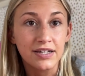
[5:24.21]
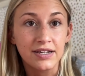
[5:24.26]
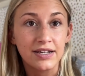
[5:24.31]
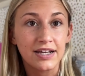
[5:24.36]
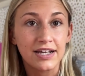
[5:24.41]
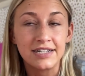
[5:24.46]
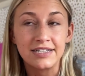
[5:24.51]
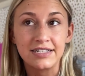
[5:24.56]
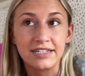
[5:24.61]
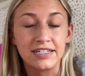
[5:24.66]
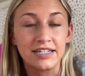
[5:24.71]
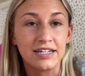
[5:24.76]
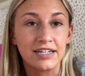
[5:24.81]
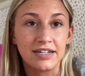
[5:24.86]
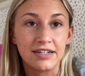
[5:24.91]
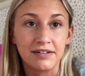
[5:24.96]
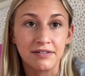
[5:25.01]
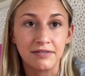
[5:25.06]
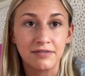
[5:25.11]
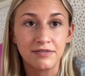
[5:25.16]
isn't
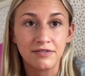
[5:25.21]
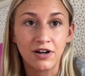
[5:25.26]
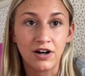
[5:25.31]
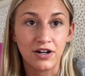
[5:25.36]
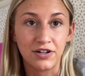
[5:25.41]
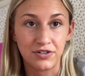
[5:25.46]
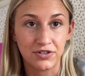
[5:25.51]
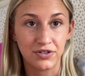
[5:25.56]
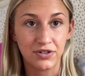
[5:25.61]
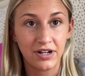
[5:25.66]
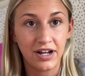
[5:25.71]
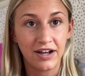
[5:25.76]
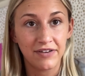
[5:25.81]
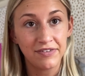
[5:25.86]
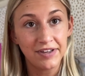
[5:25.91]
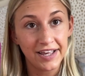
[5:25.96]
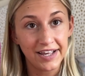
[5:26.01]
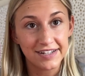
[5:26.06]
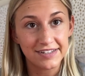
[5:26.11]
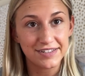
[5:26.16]
gonna cause you to have
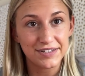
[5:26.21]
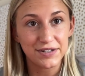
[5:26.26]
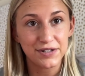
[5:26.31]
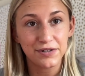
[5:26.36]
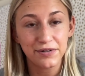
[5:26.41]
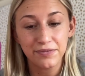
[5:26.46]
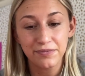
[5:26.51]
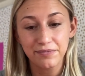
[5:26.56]
cancer.